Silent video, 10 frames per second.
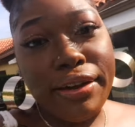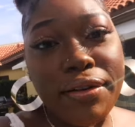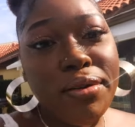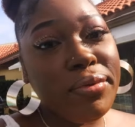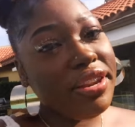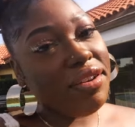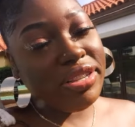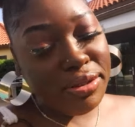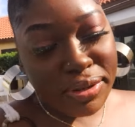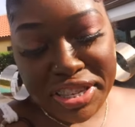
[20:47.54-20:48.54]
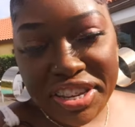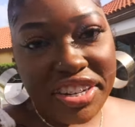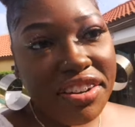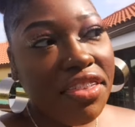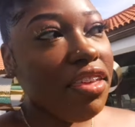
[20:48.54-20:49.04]
your girl would never do
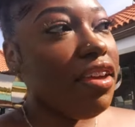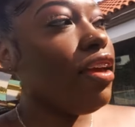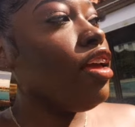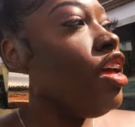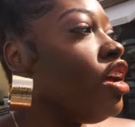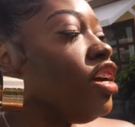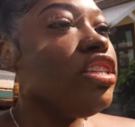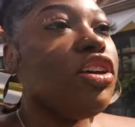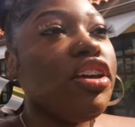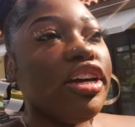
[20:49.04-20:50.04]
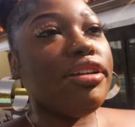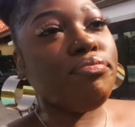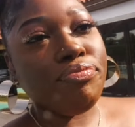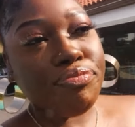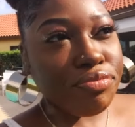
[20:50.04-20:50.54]
such a thing so yeah
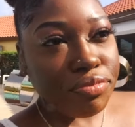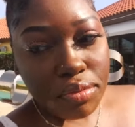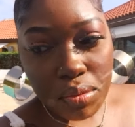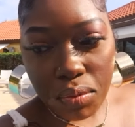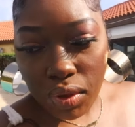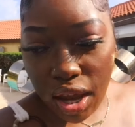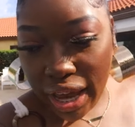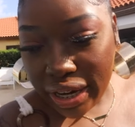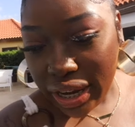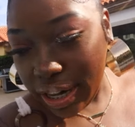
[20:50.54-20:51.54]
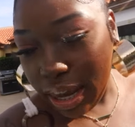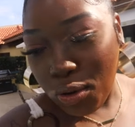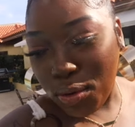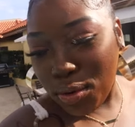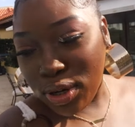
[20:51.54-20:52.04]
I did that.
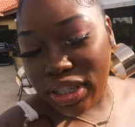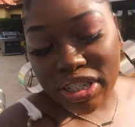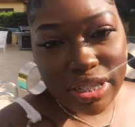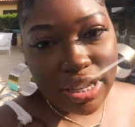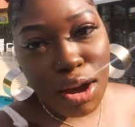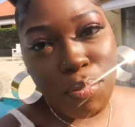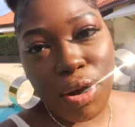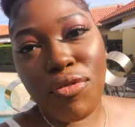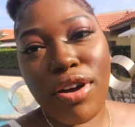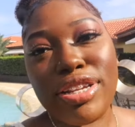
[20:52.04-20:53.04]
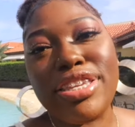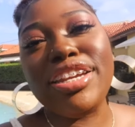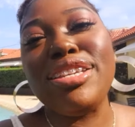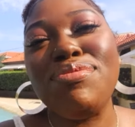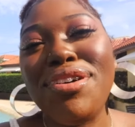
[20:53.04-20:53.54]
Oh, Lord Jesus. I hope I don't fall into
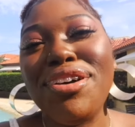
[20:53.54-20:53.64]
this